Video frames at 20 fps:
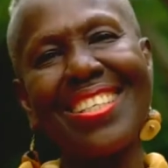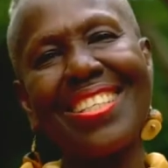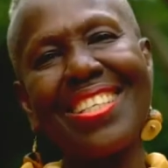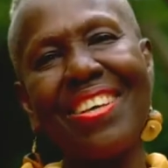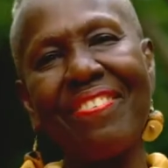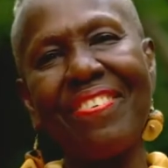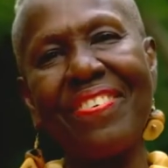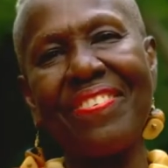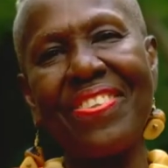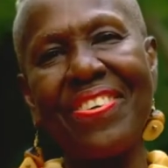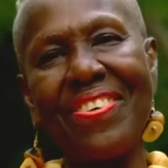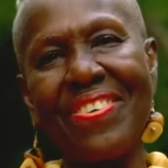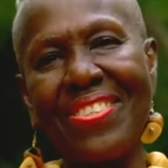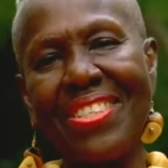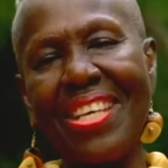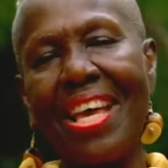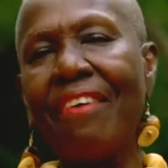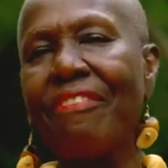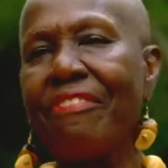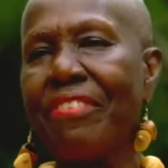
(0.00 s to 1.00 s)
some of
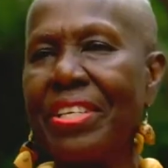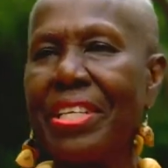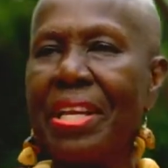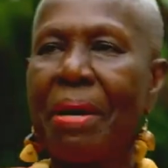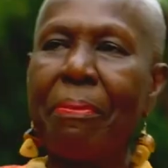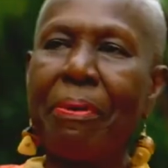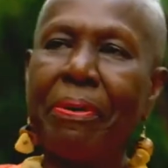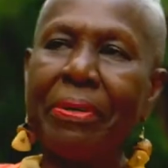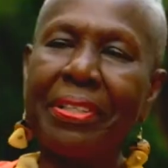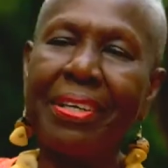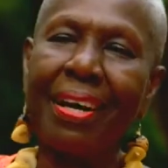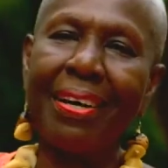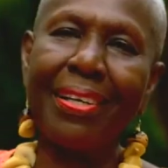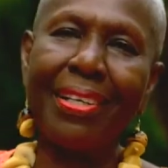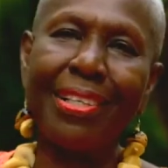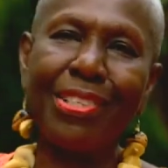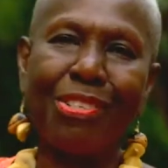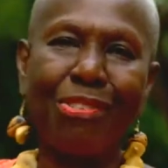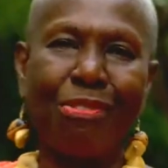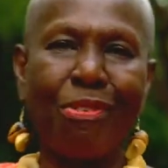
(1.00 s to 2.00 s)
those. I've written about
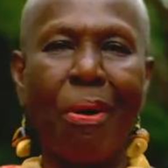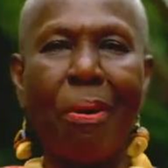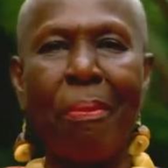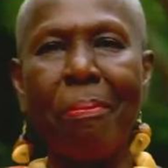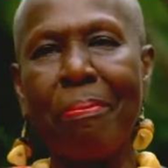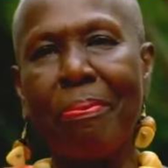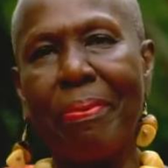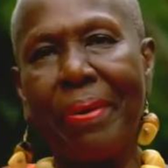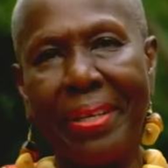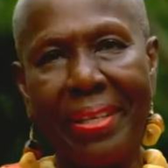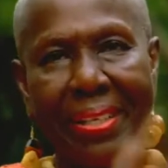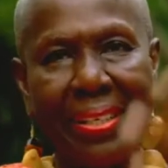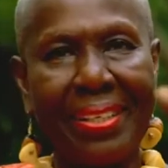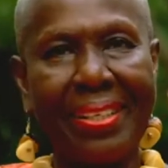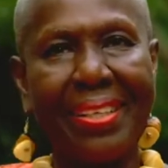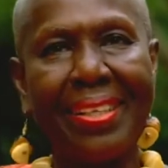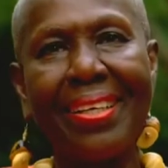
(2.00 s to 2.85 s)
Donald Trump and